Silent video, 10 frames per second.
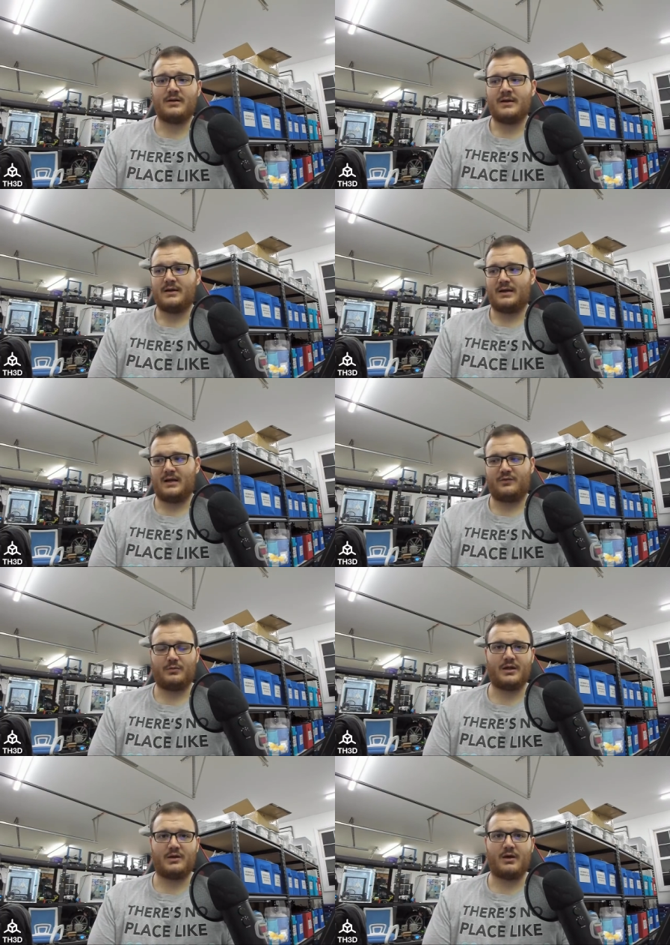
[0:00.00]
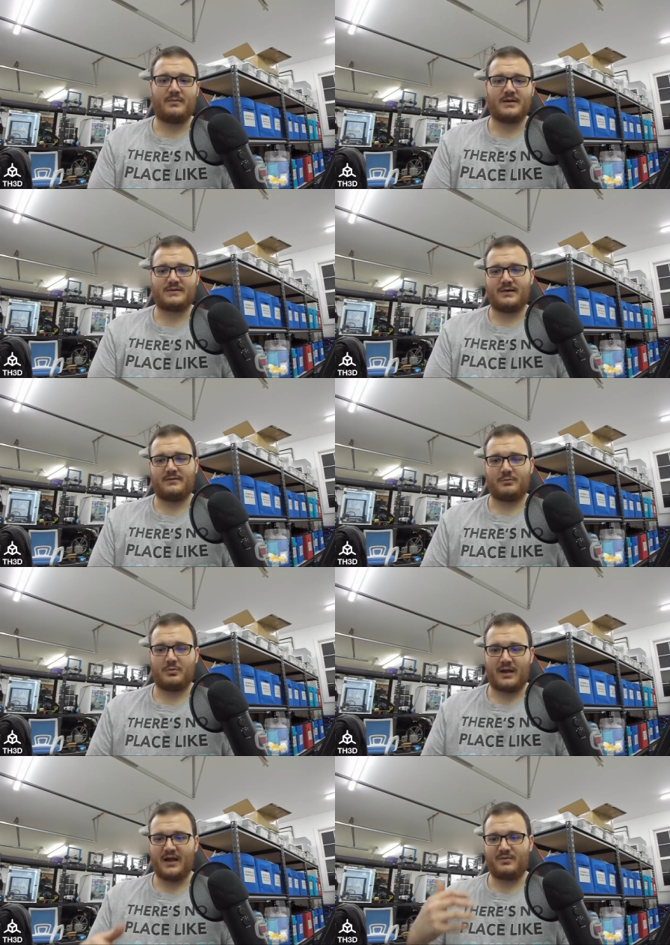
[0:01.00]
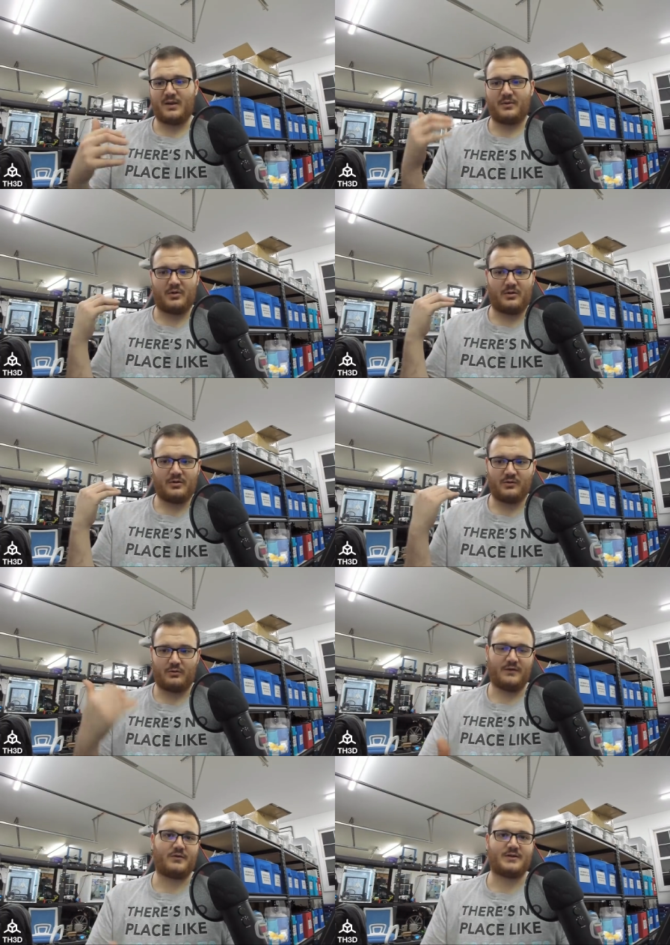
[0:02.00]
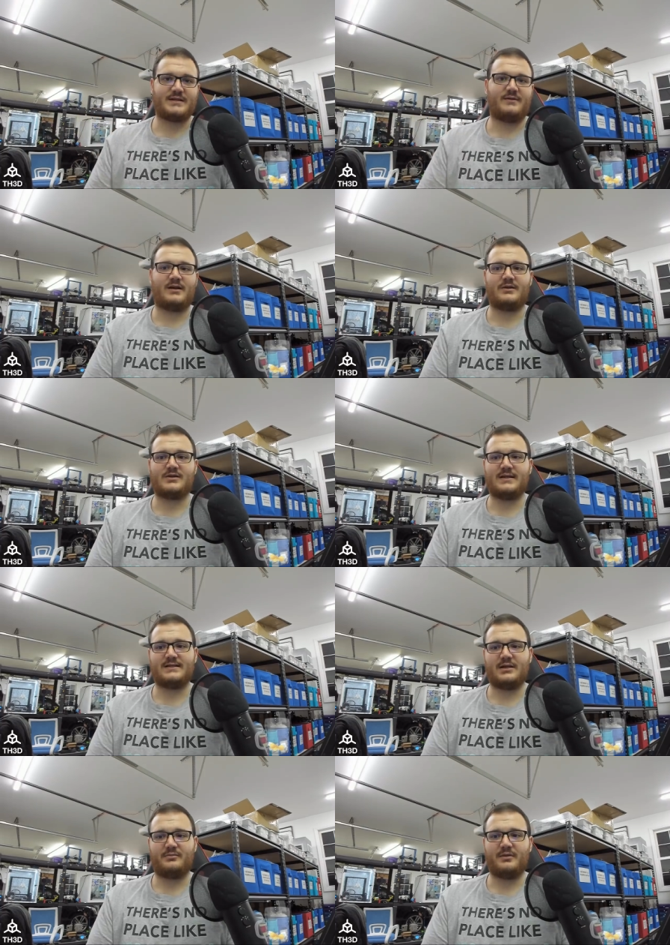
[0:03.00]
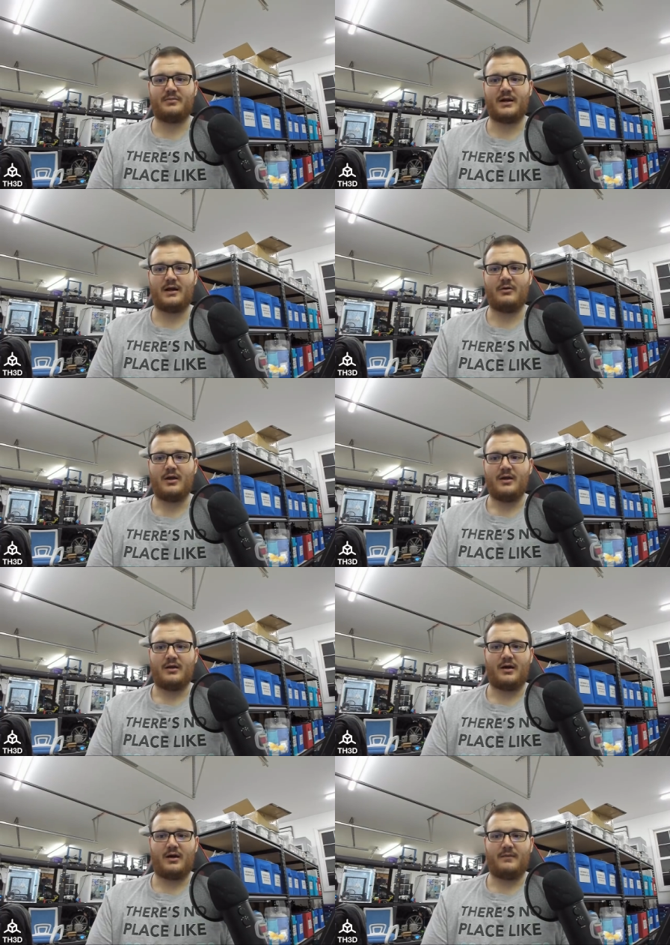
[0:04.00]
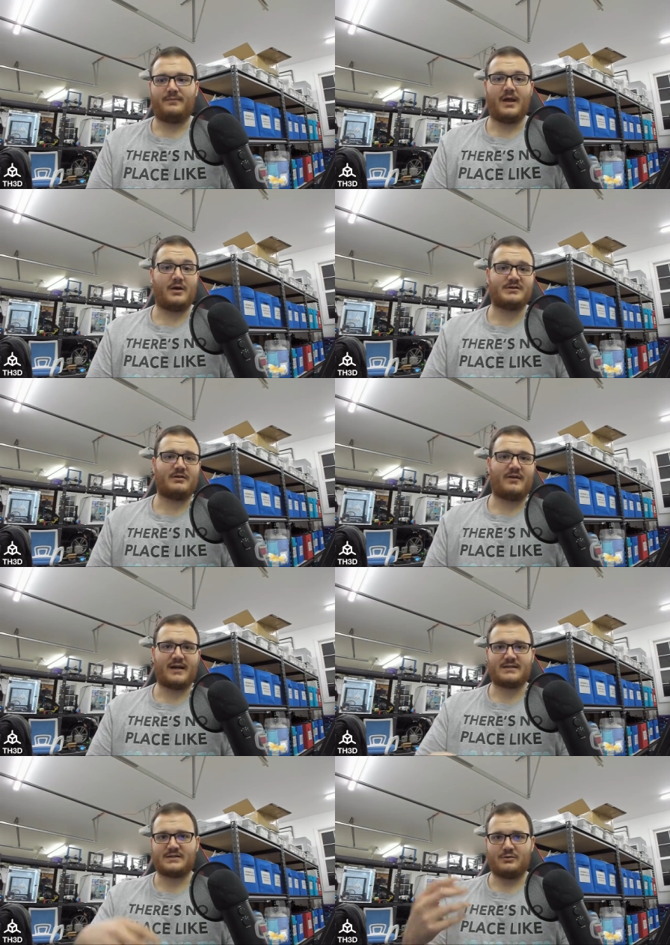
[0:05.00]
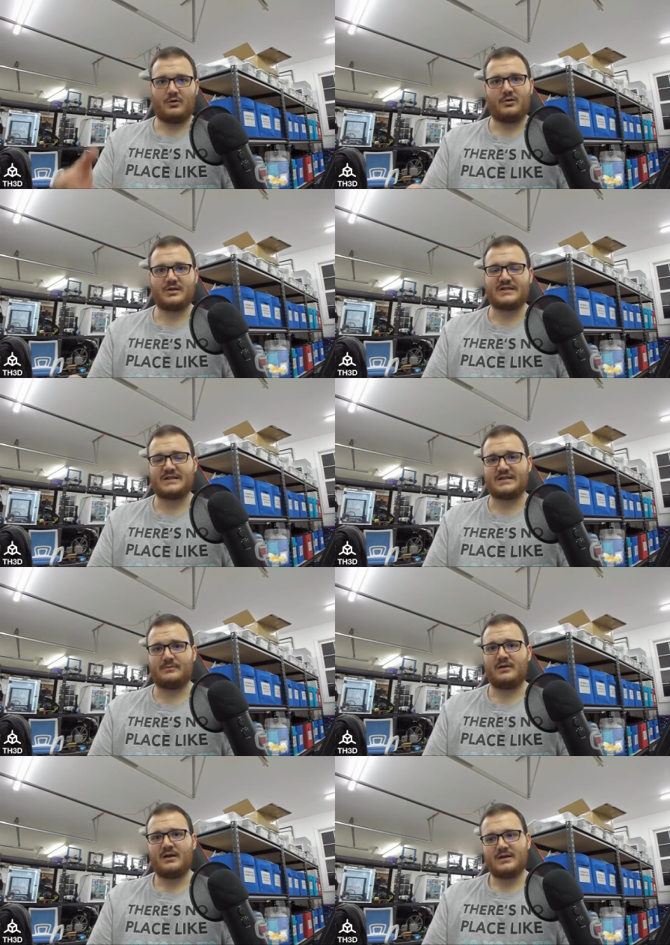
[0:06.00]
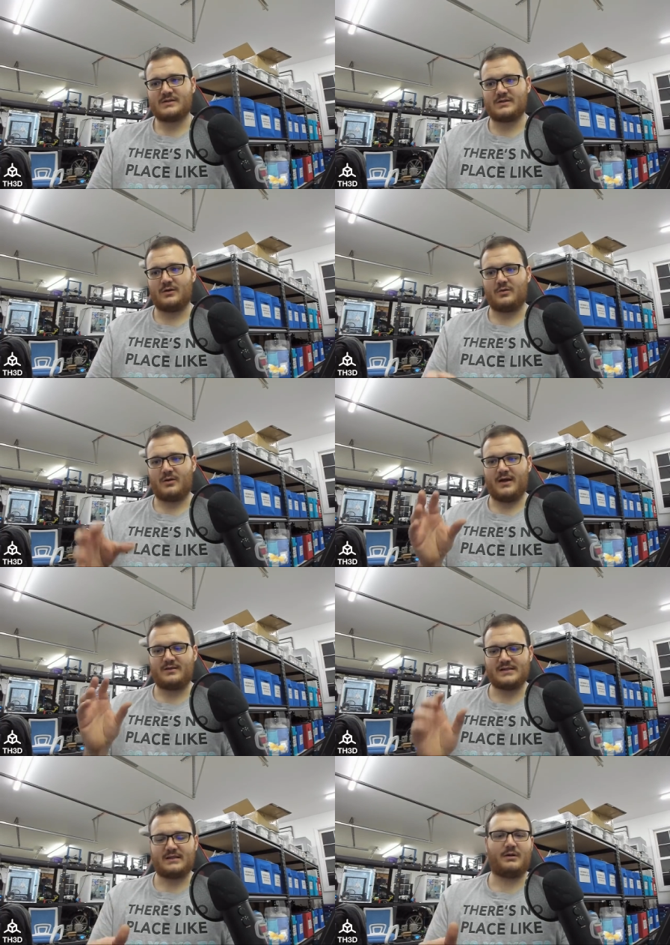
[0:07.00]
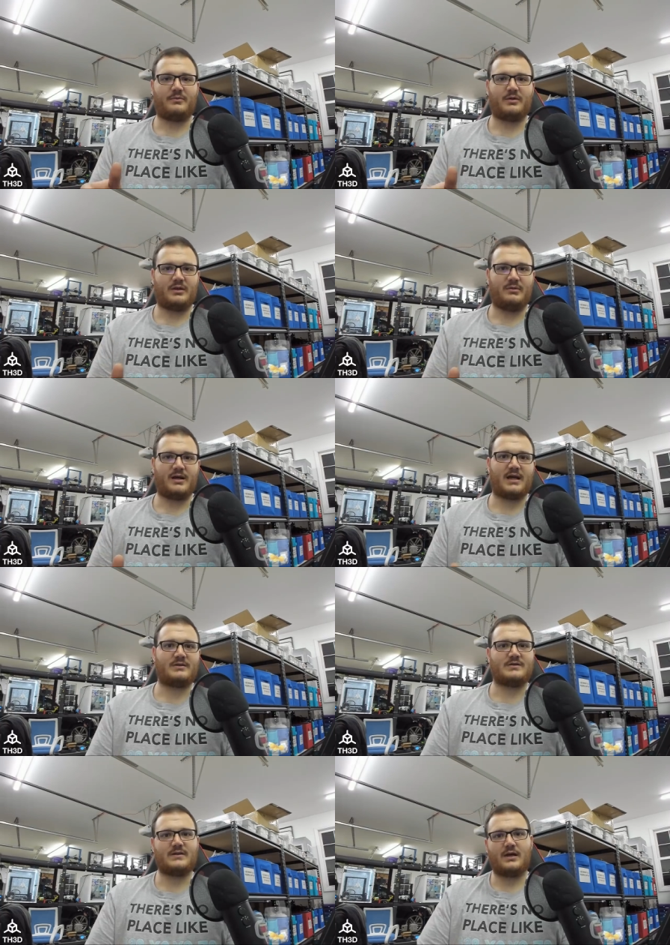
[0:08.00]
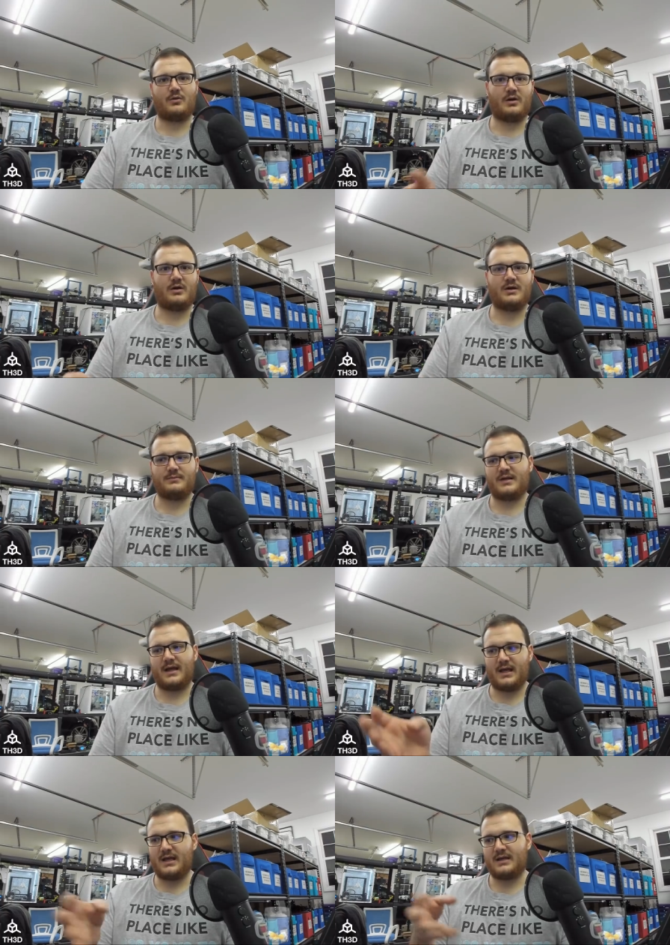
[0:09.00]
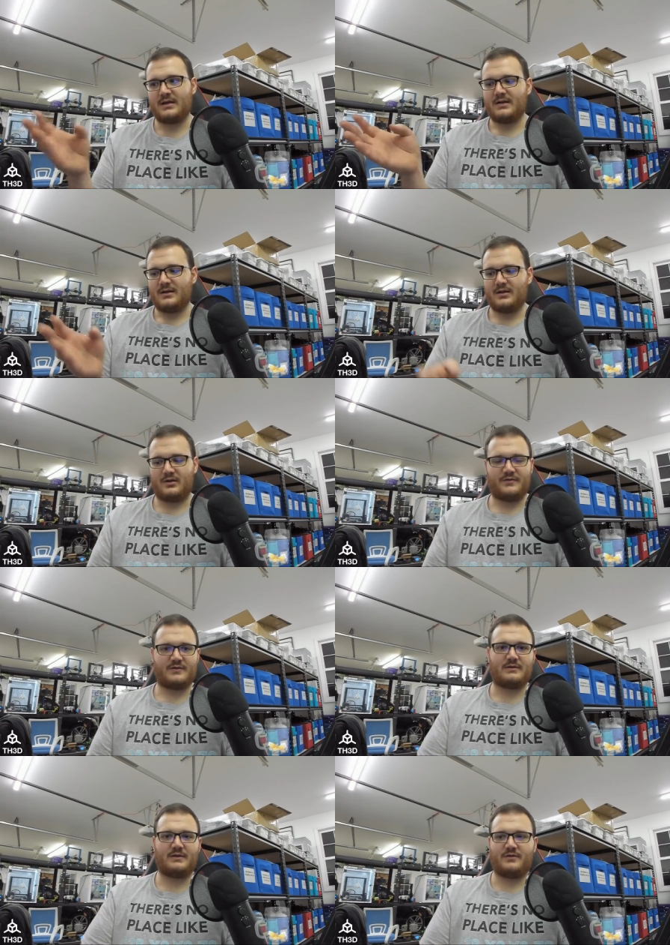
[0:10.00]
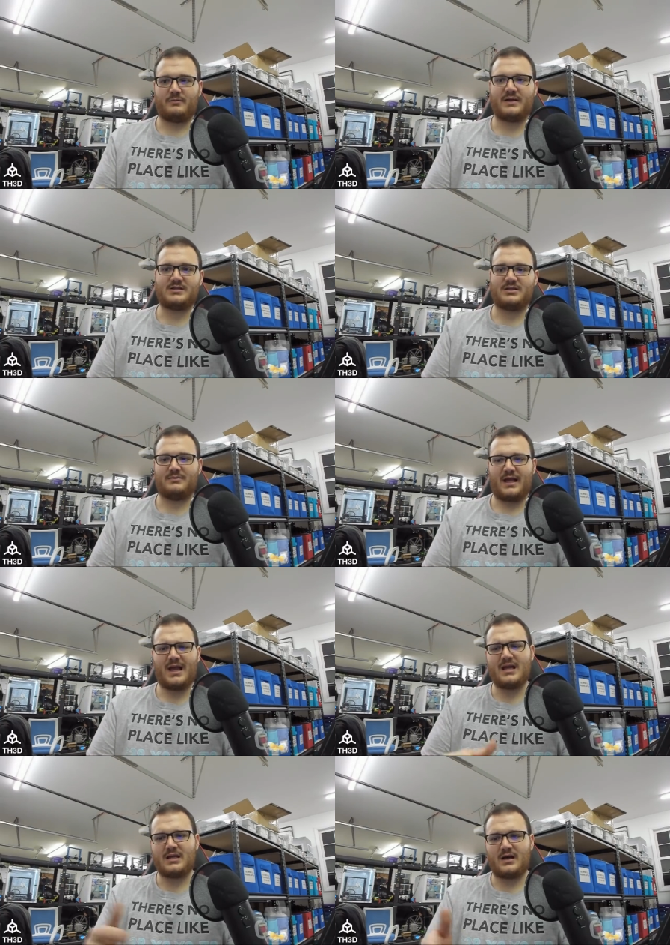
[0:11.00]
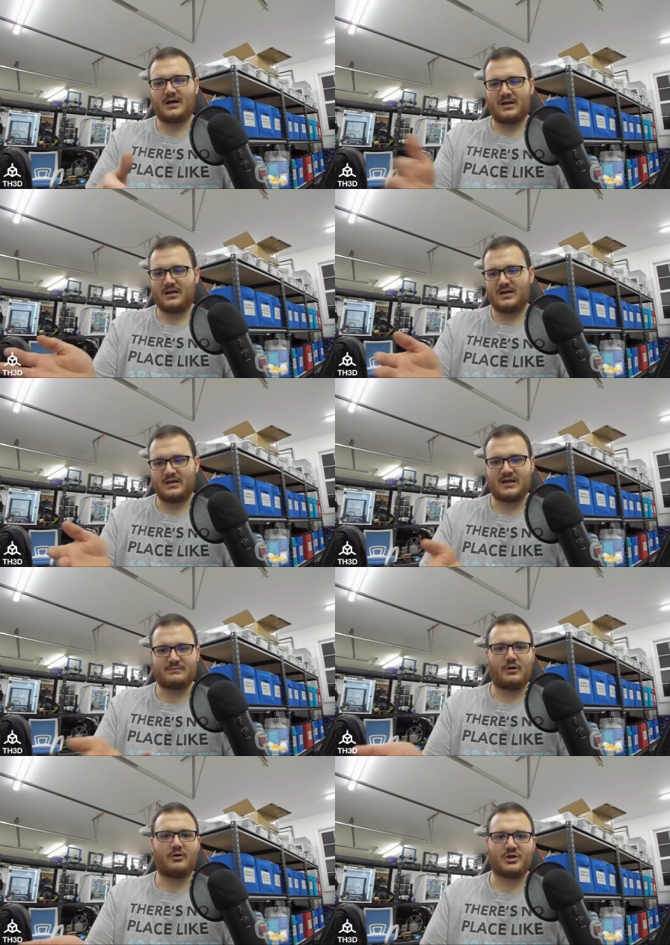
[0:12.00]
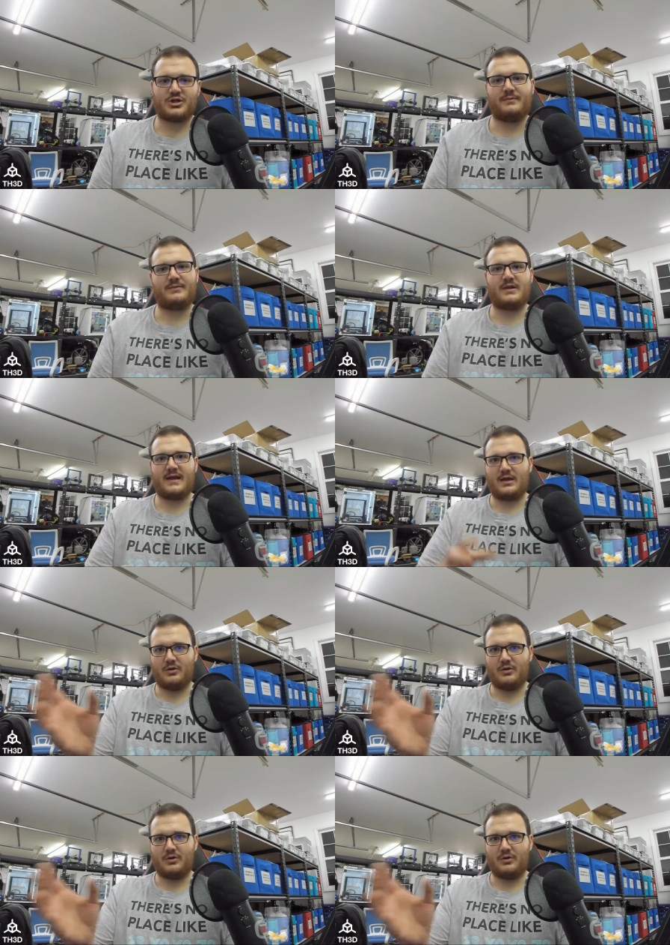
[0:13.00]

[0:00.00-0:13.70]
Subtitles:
And it's really great because we have live people 24/7 on our site to help people out. They also have access to our order system. So I set them up with a limited account so they can query and be like, hey, if you're messaging them, be like, hey, has my order shipped? They can go and